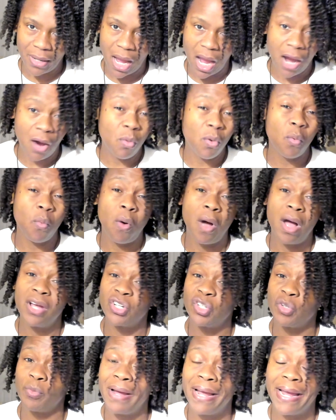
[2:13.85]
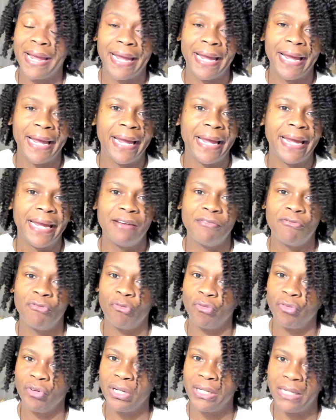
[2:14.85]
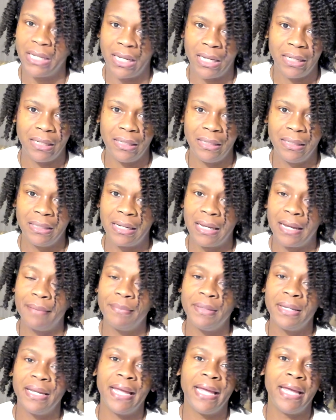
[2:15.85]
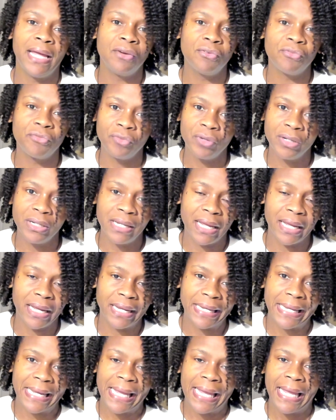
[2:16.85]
I would wash my hair every day. I mean, every day.